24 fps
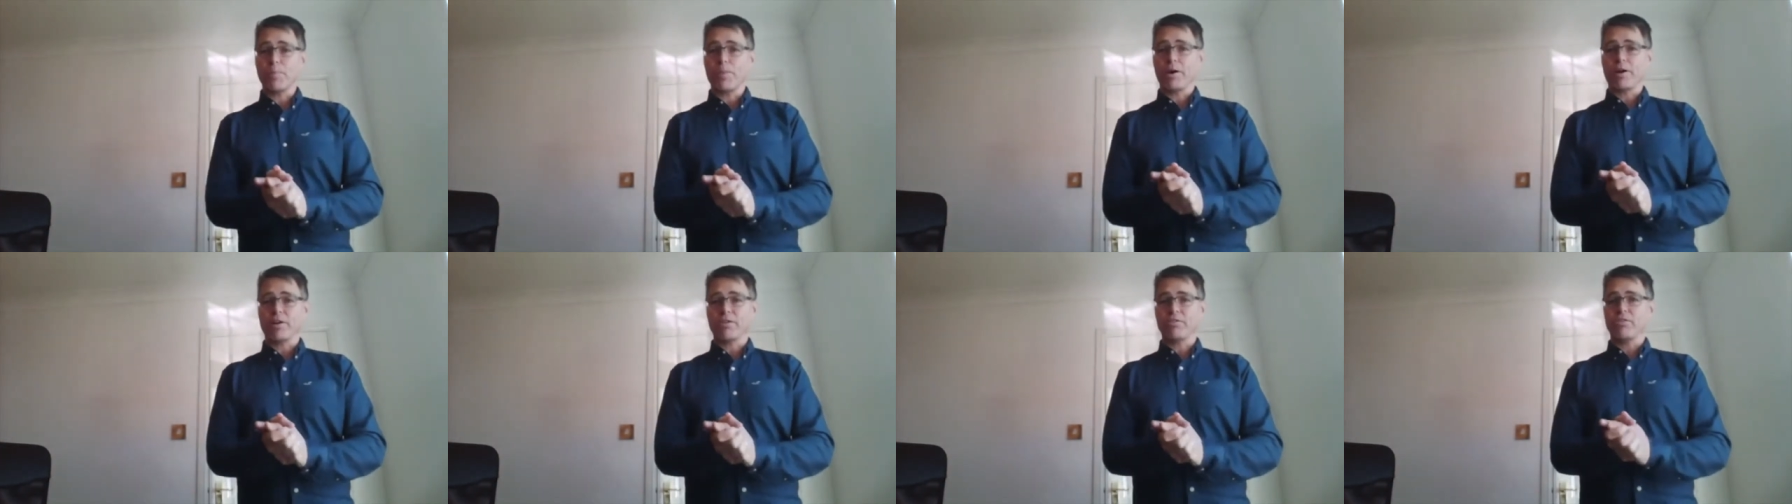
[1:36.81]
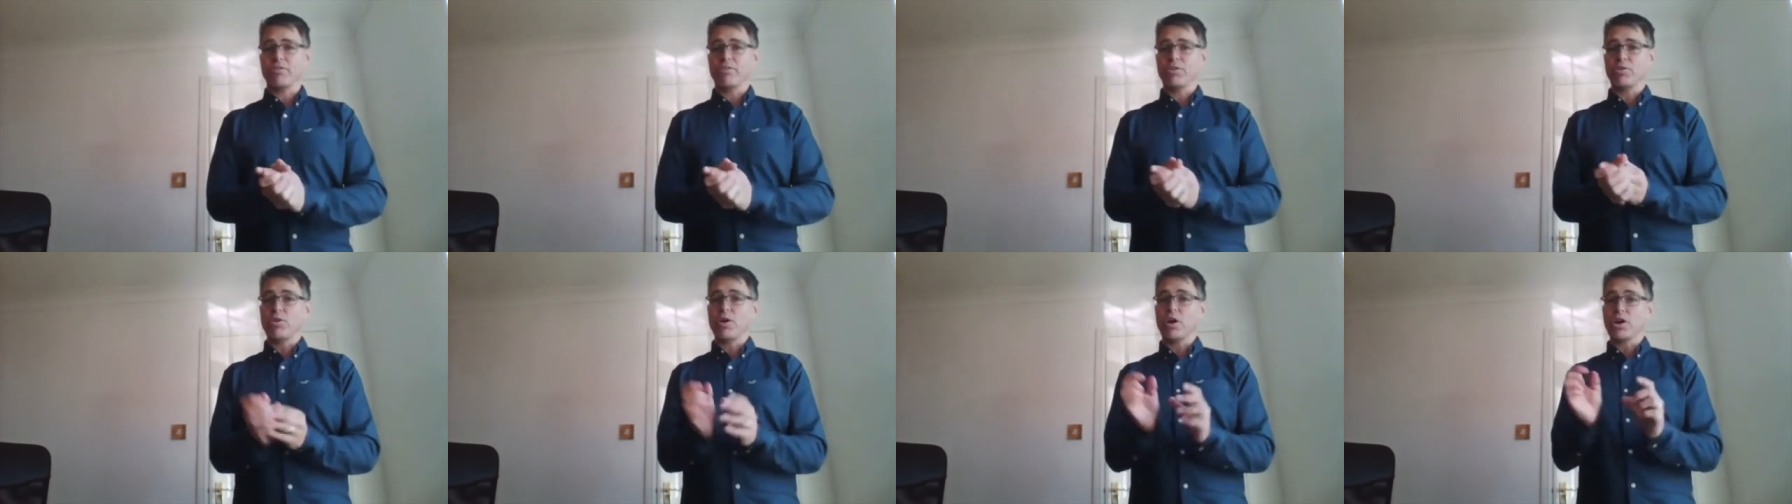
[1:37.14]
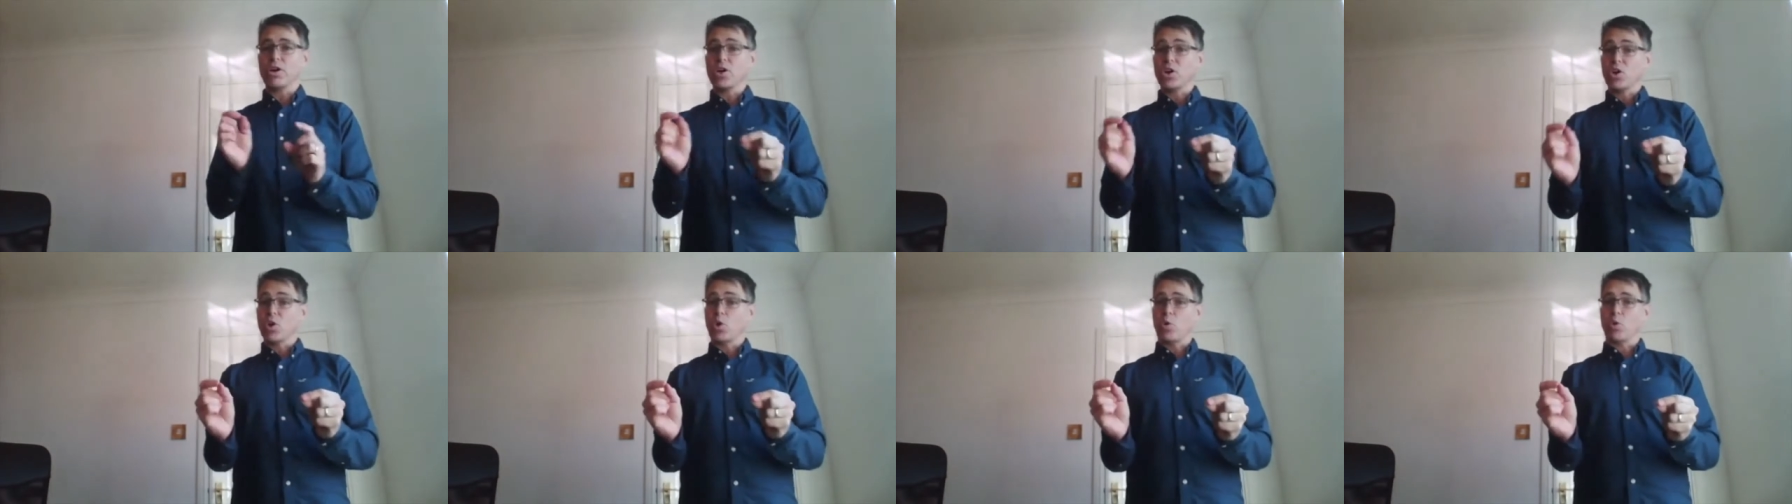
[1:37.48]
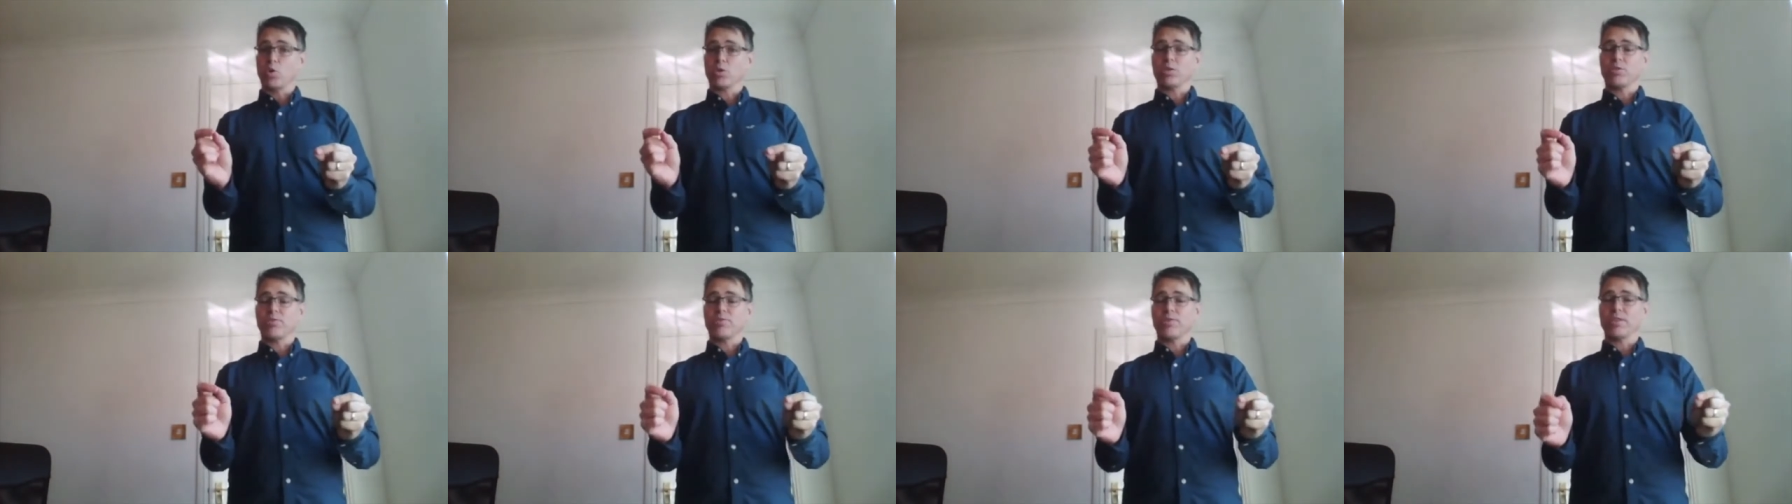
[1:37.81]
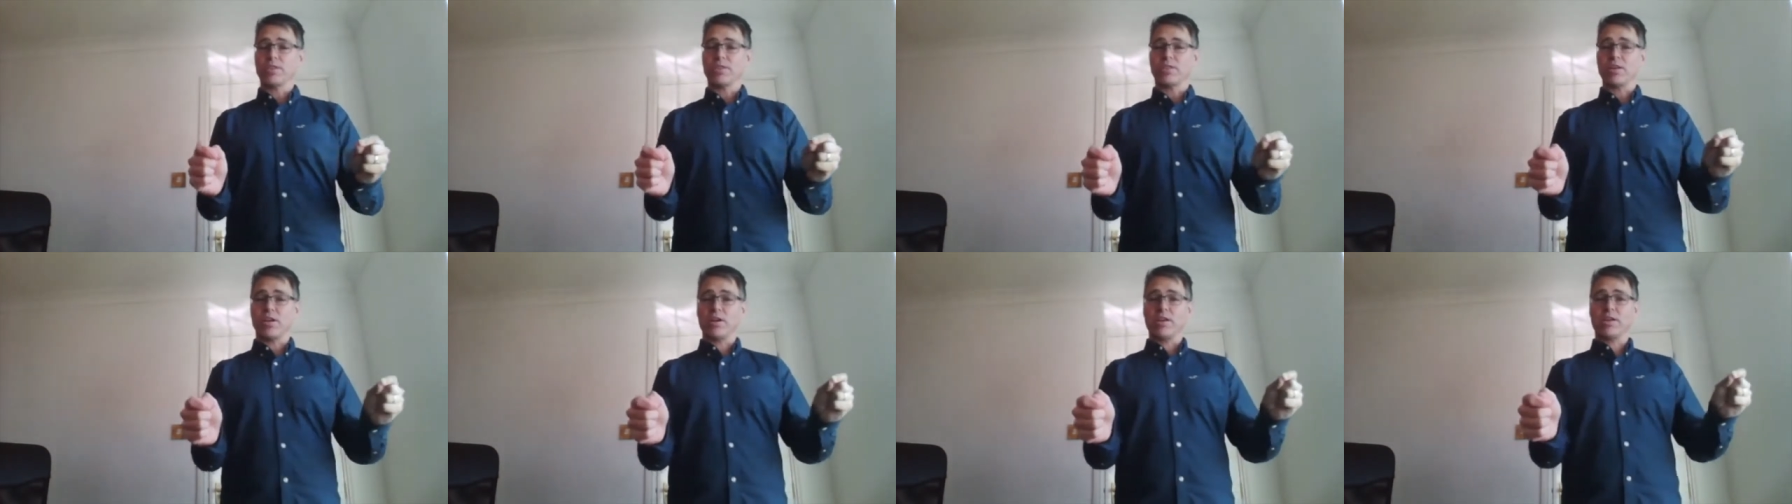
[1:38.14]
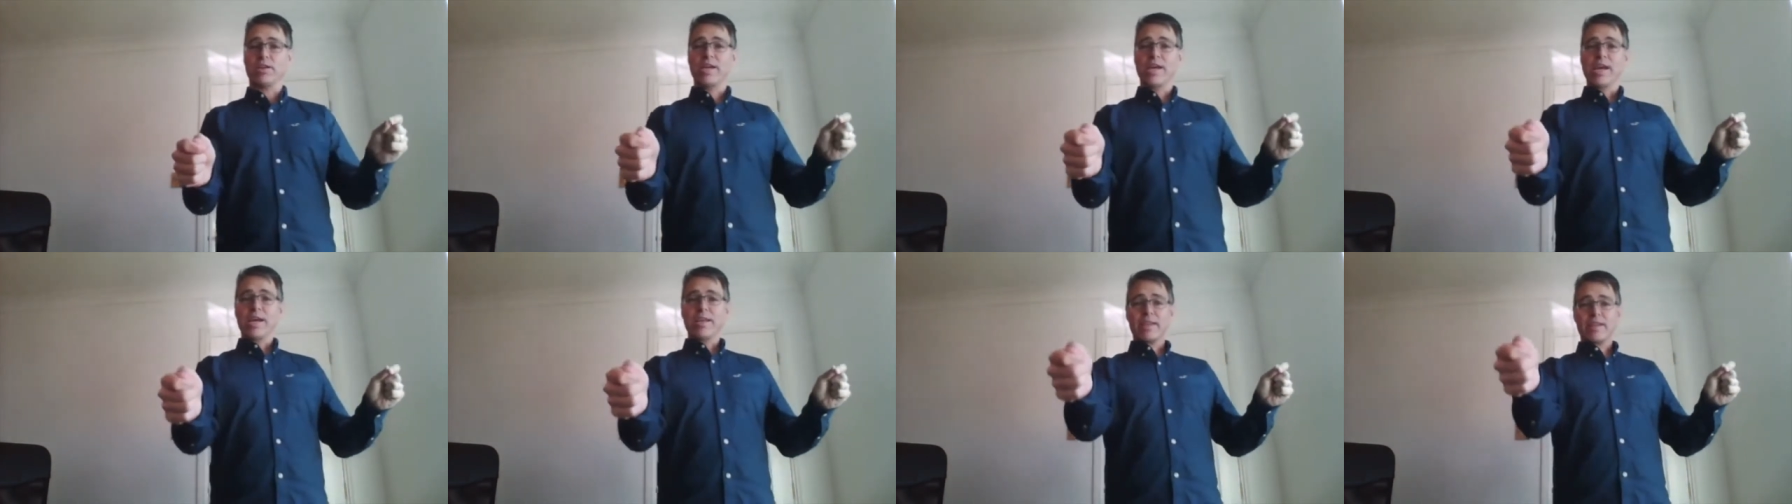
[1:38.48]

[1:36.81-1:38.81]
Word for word: partner to do a quarter of a turn,